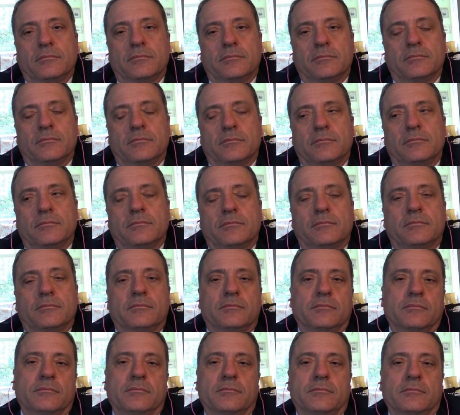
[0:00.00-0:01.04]

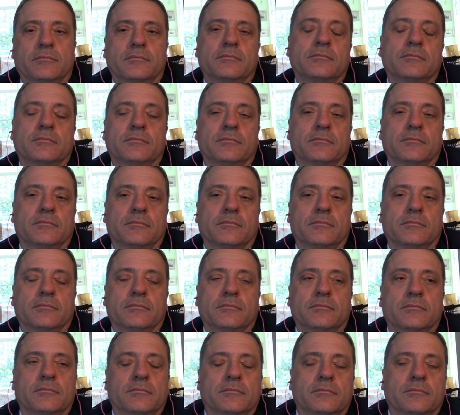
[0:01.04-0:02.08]

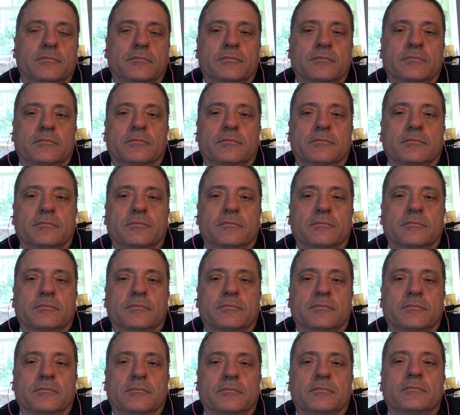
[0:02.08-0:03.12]

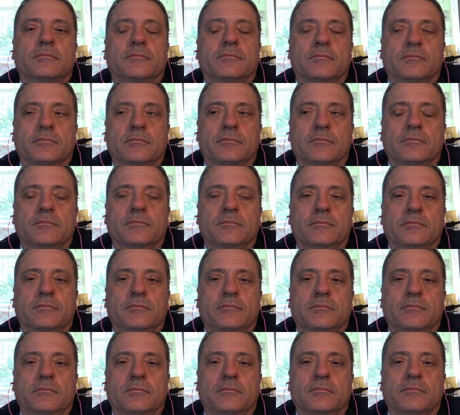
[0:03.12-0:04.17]

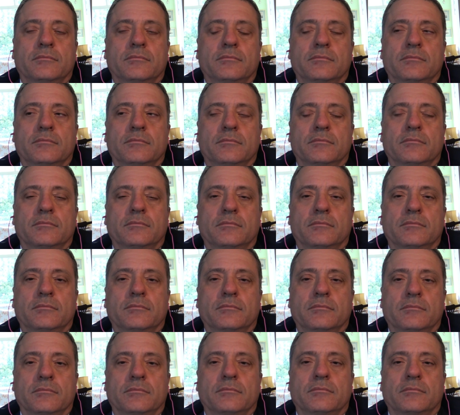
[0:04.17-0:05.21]

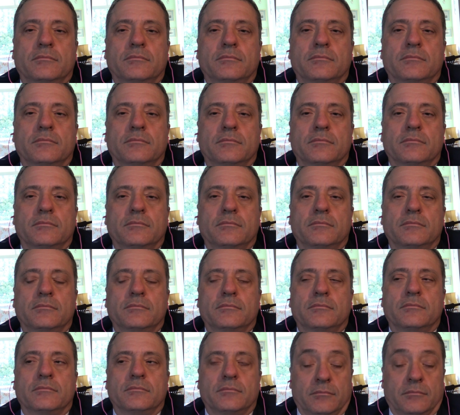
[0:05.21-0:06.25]

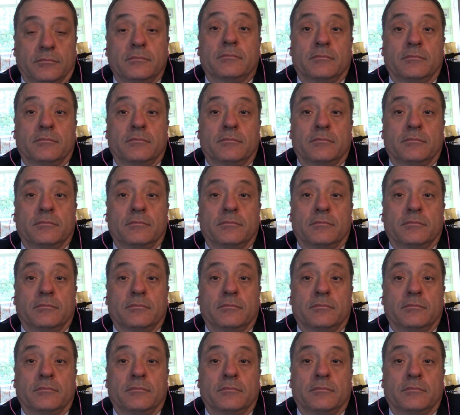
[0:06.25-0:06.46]
The person shown says nothing.